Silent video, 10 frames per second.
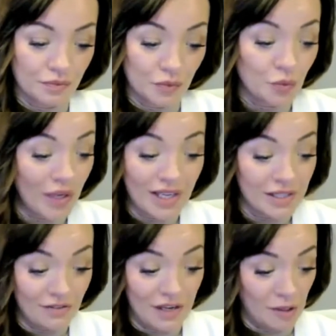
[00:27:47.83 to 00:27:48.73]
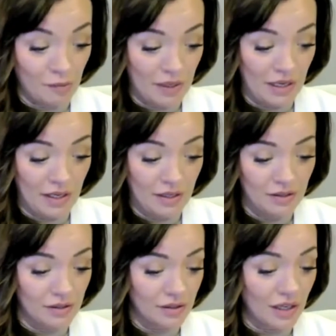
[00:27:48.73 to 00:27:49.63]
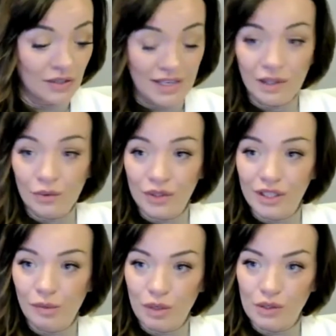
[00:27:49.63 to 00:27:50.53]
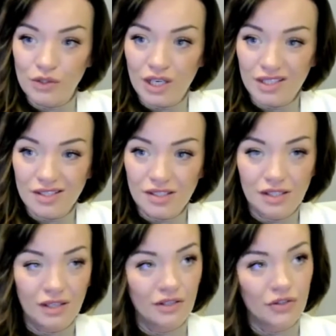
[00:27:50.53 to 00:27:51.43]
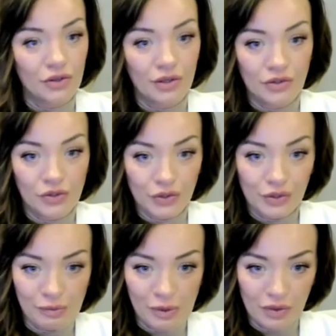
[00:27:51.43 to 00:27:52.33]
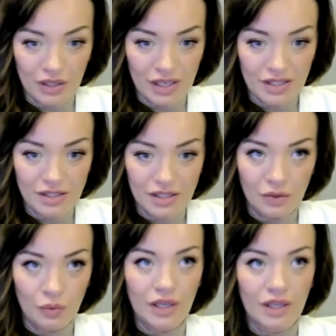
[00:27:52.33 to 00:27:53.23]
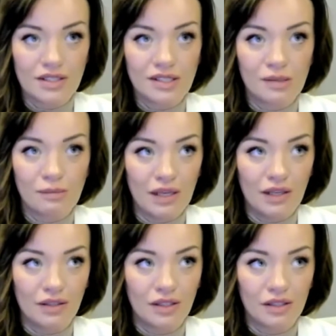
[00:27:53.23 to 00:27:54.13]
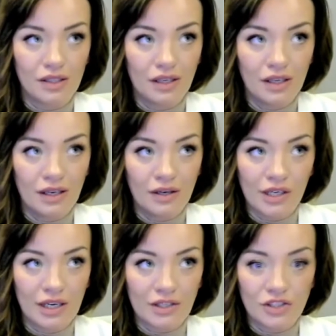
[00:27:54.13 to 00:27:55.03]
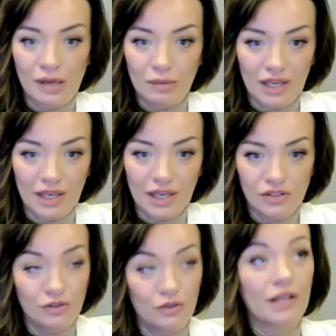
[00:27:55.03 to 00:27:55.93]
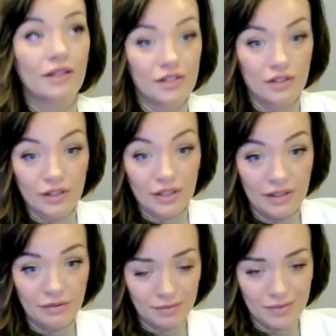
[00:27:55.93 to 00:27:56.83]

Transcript: we can develop, and a landowner could approach us and enter into agreement with us, and we could submit an interconnection application directly to the grid.